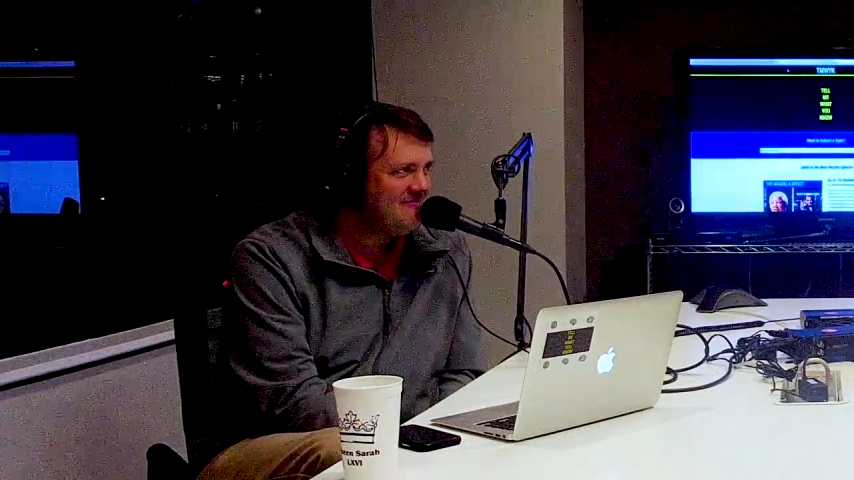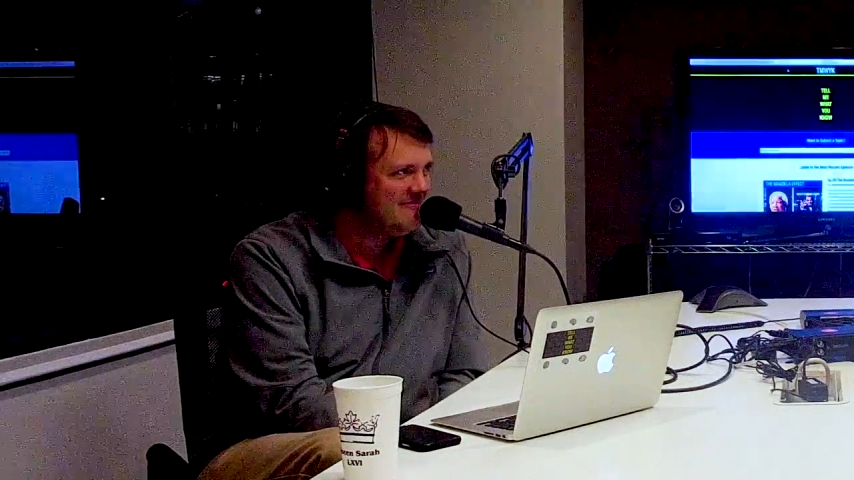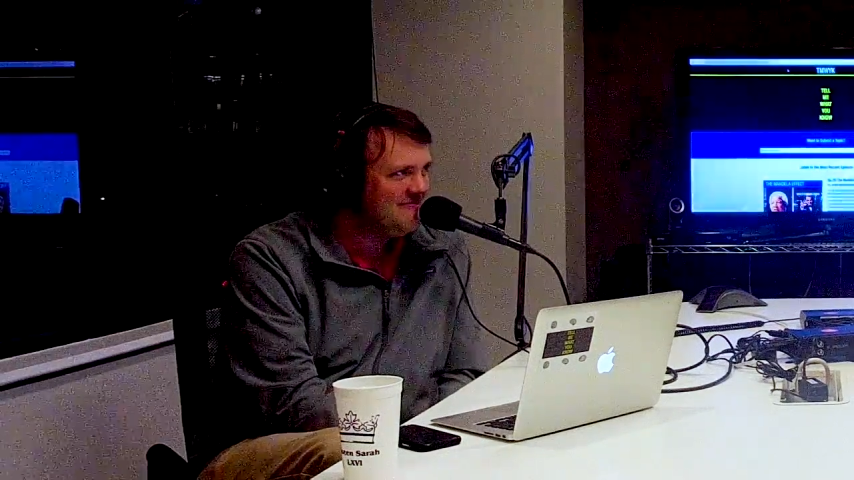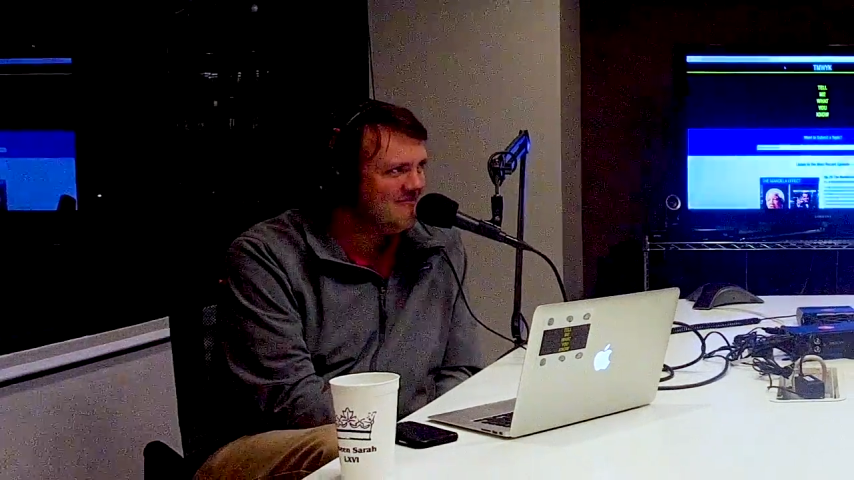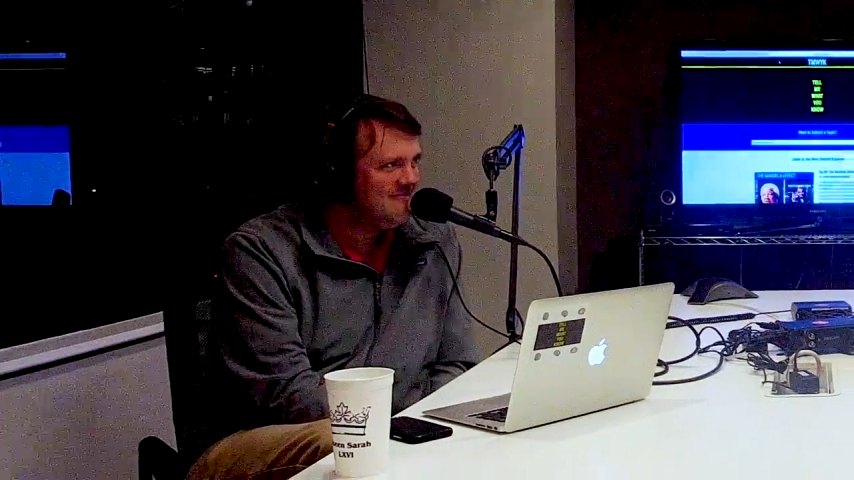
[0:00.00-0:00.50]

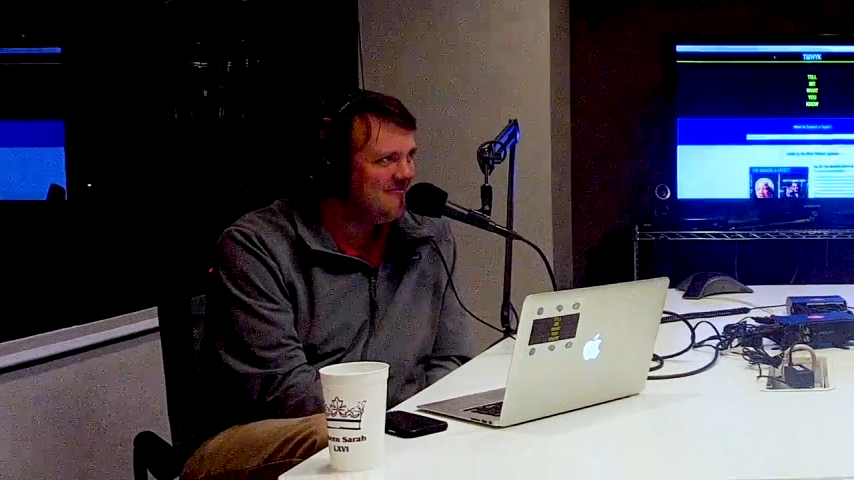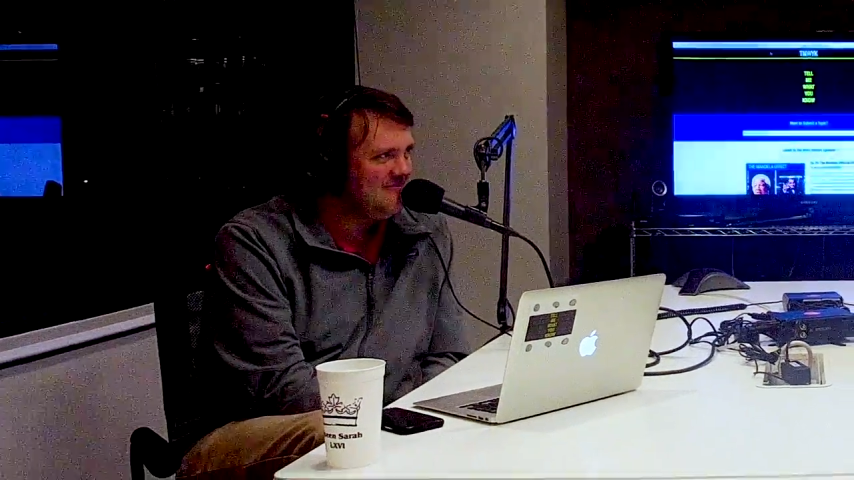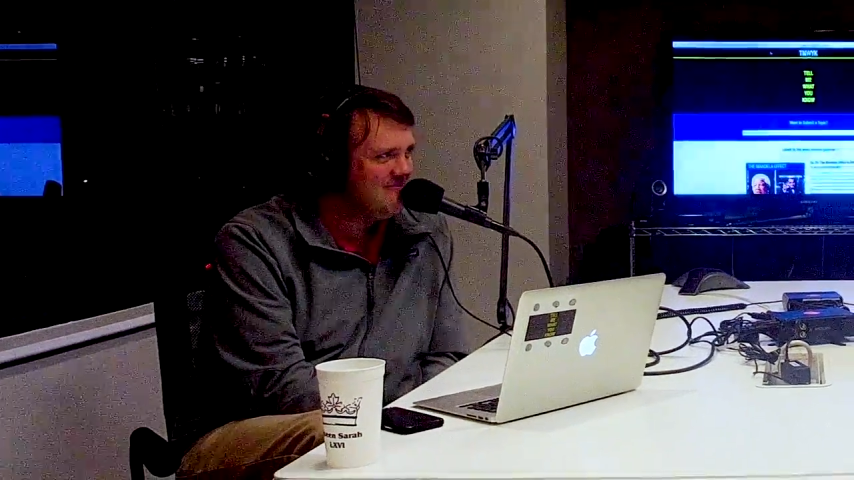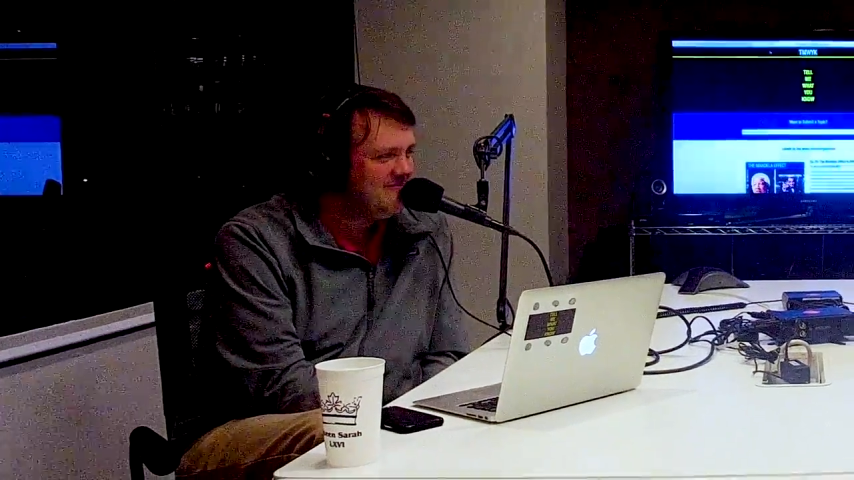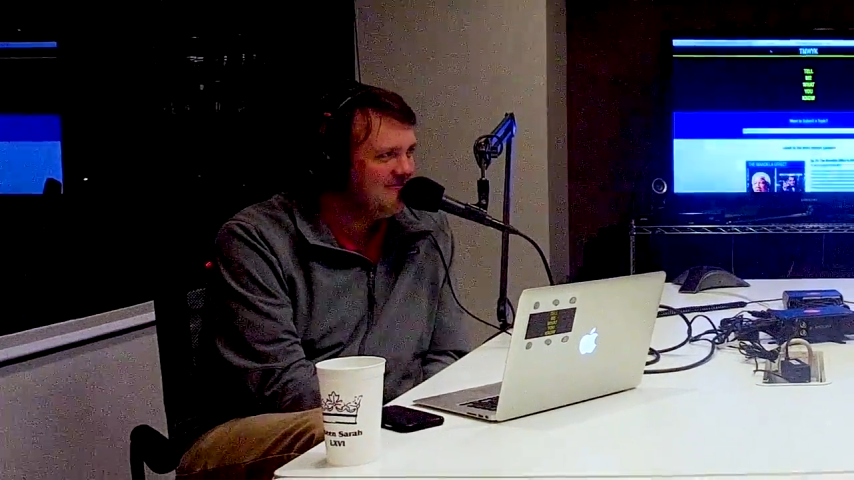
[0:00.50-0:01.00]
that's really coming to
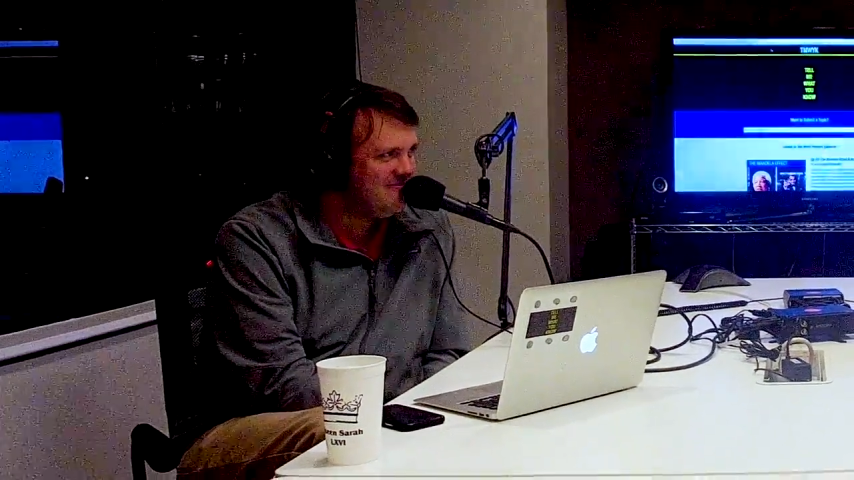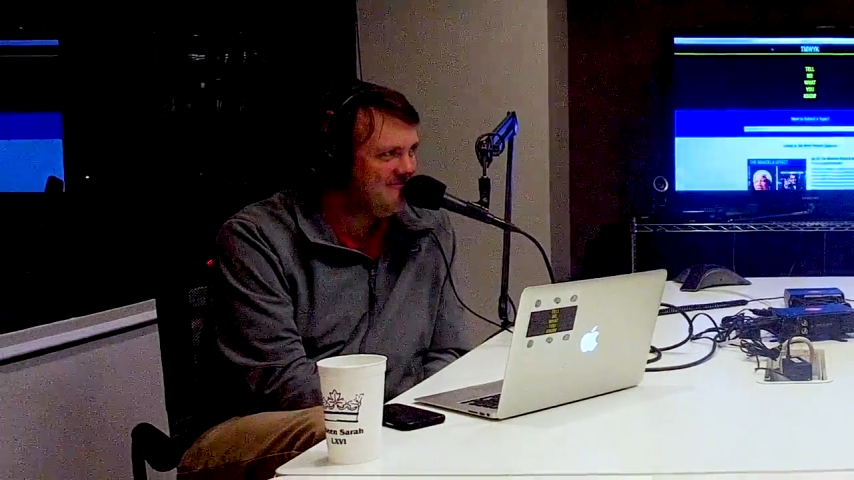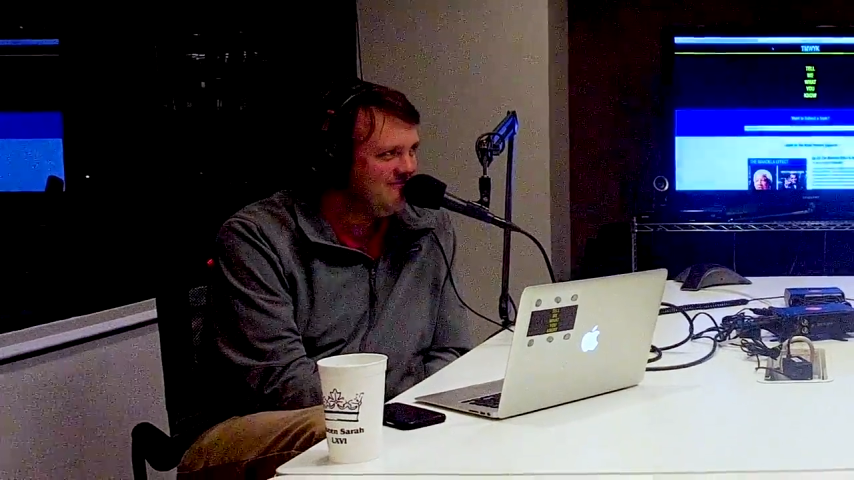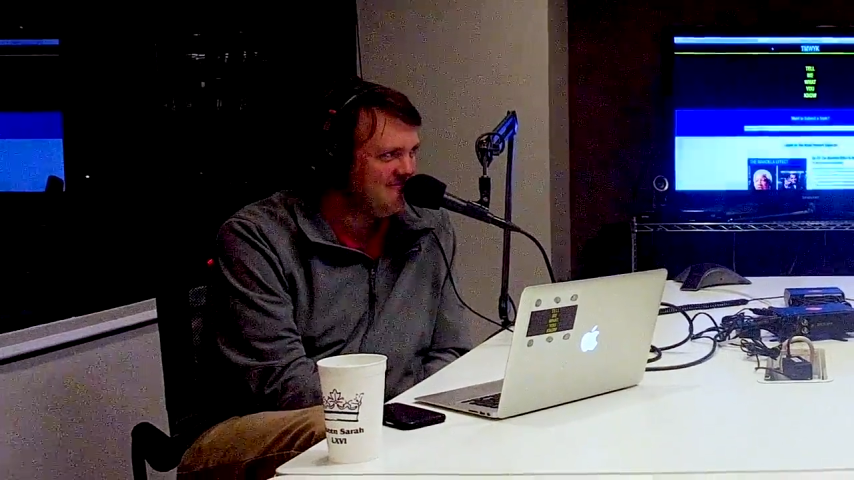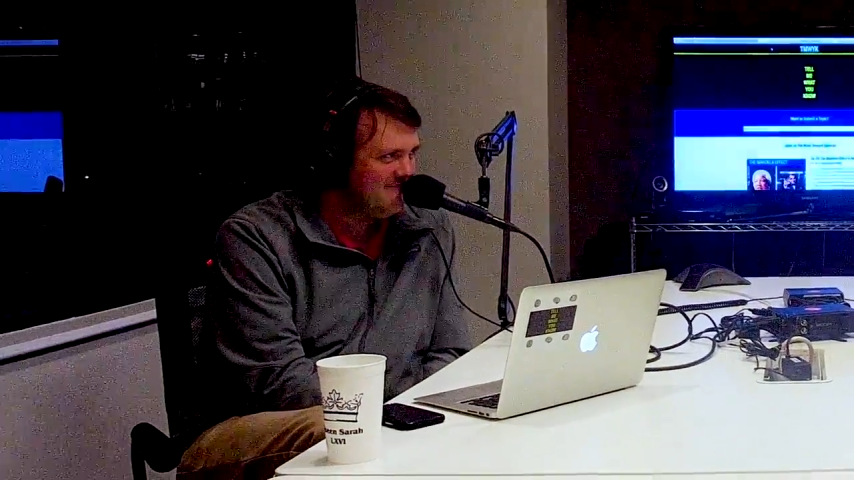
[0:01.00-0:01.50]
mind is
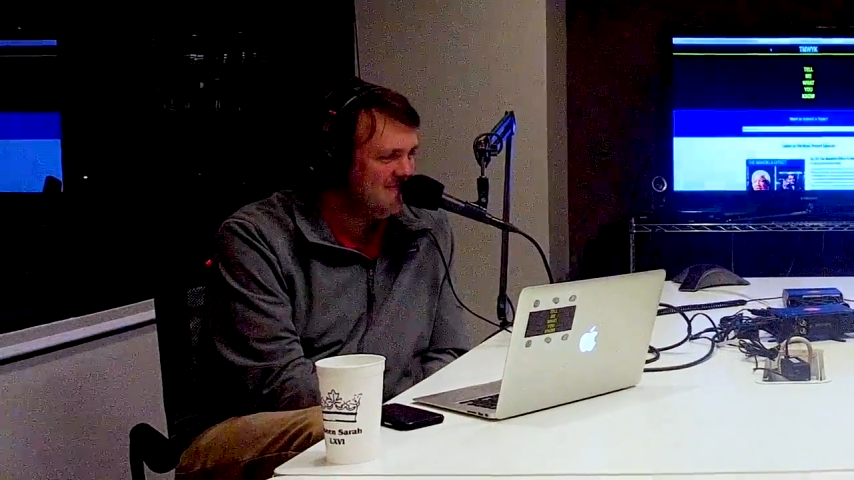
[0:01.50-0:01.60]
like